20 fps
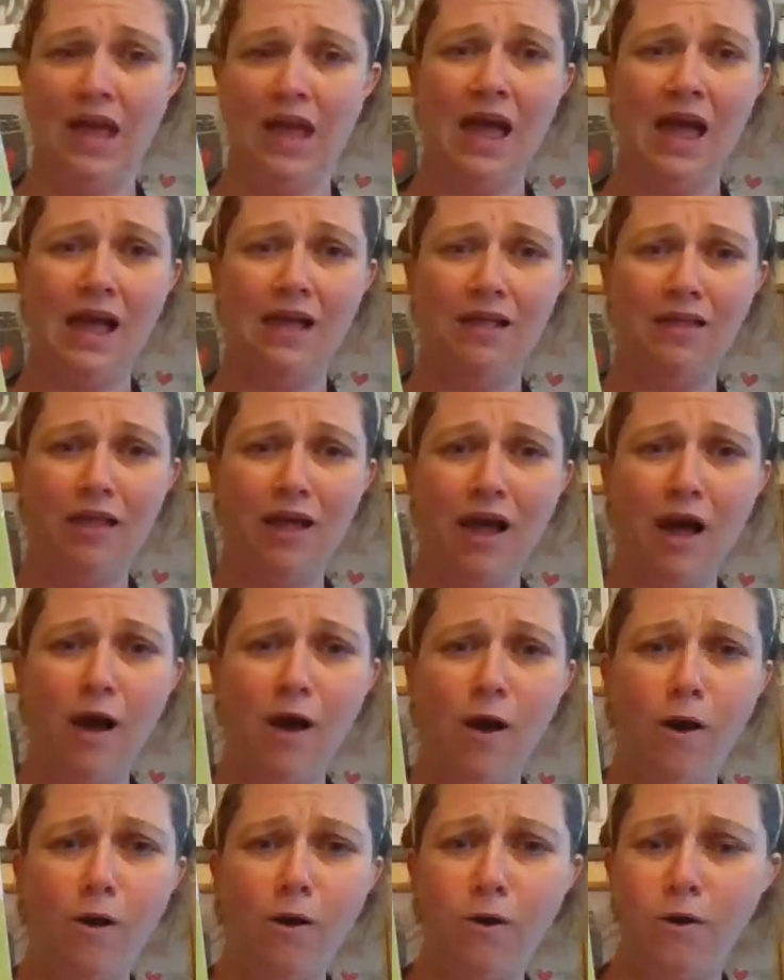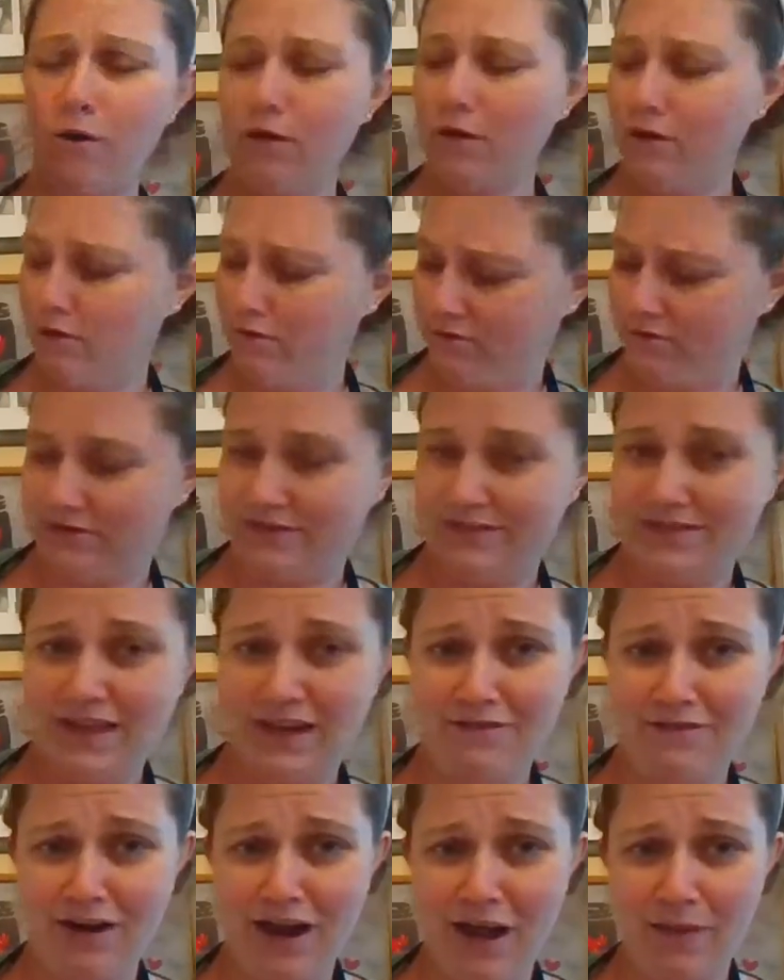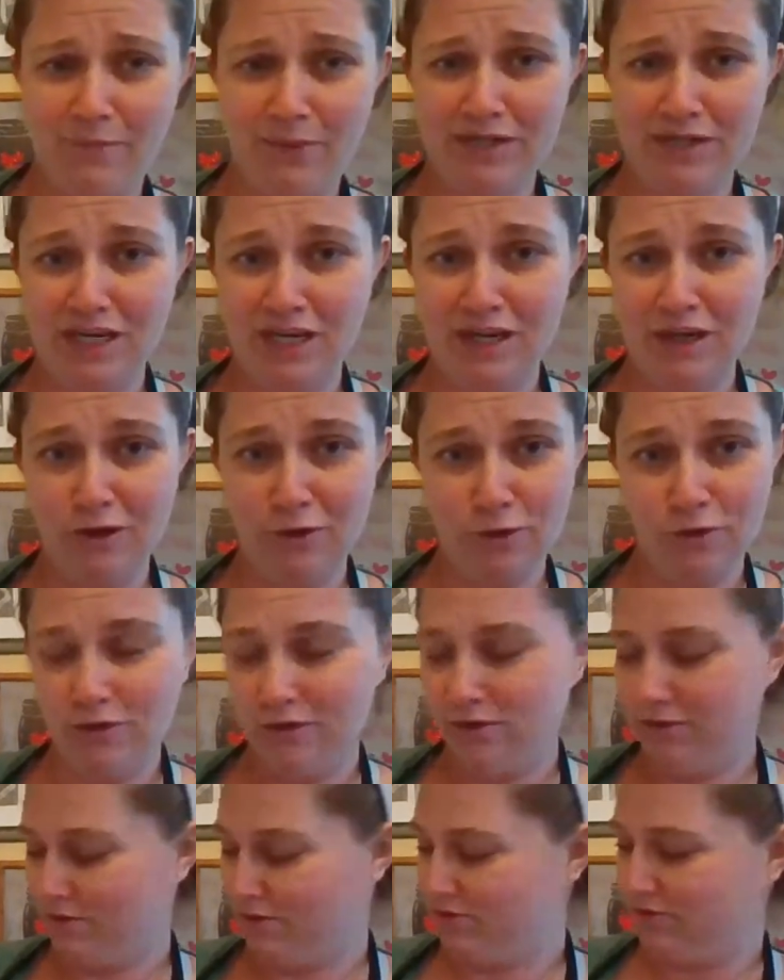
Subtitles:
Hello? Has that ever happened to you?